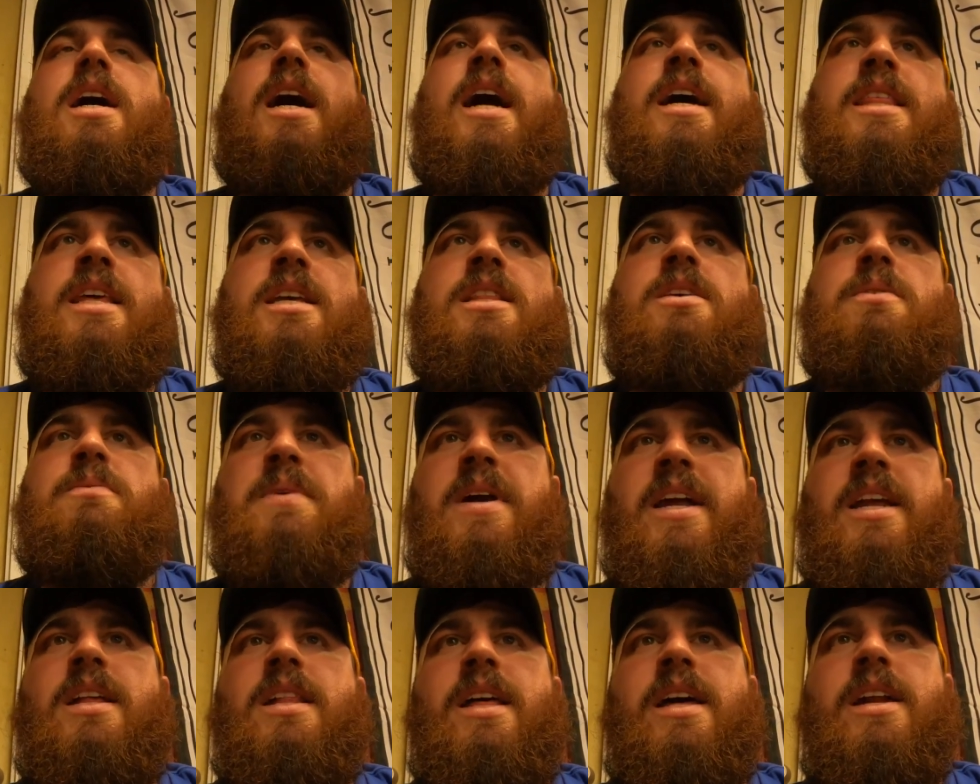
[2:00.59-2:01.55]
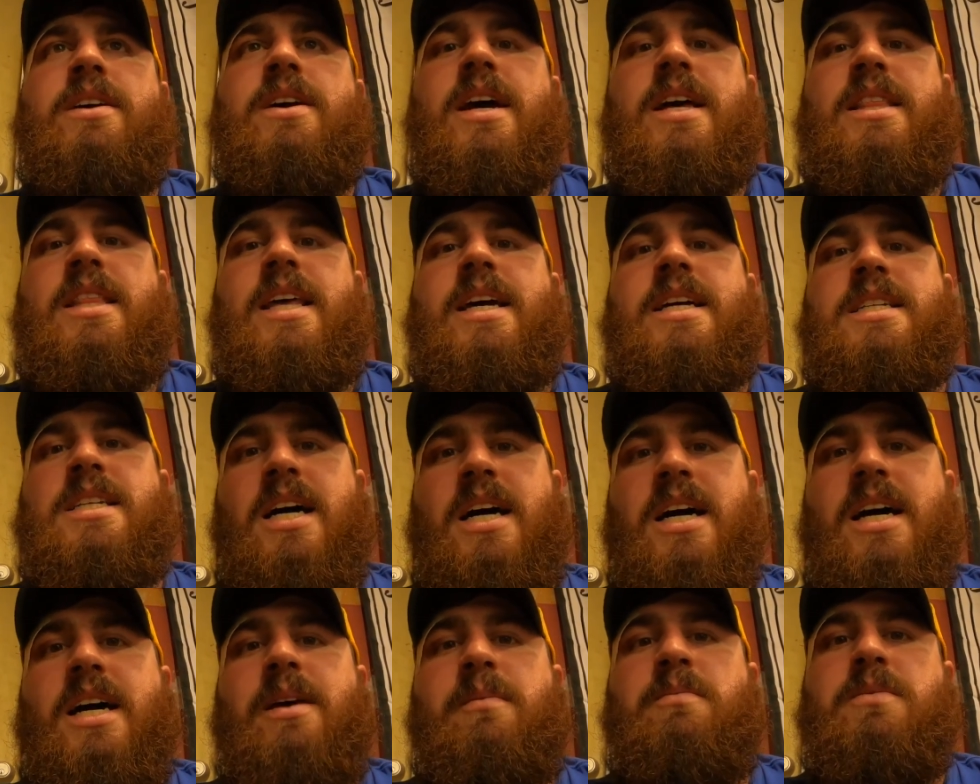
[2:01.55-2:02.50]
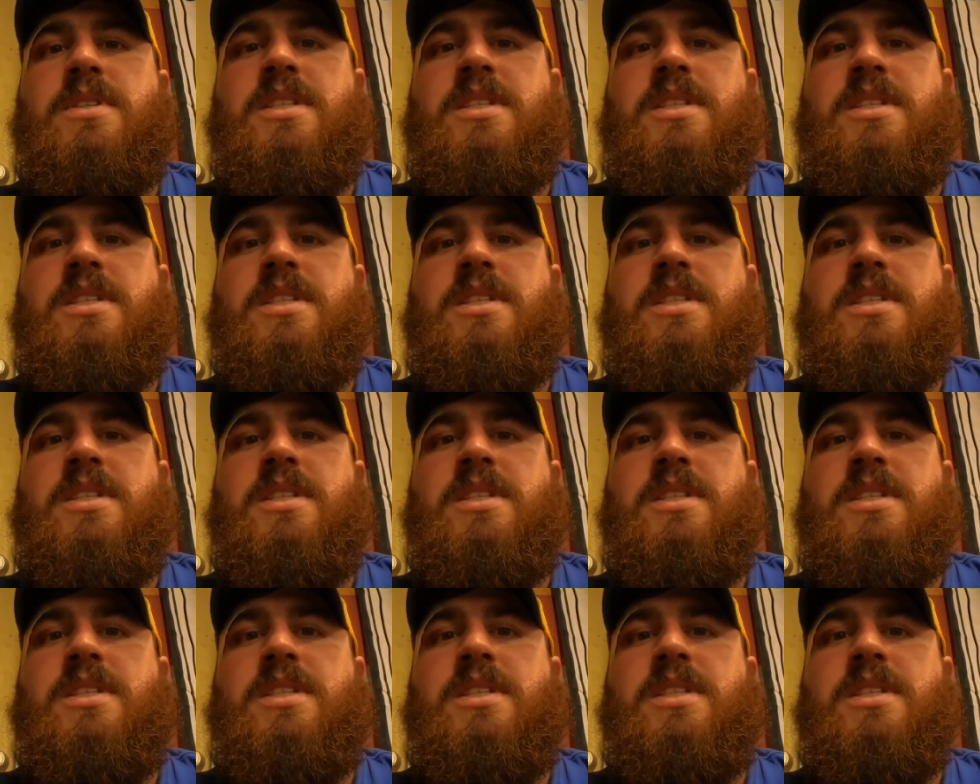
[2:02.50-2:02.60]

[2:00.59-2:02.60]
I think the regulator at that time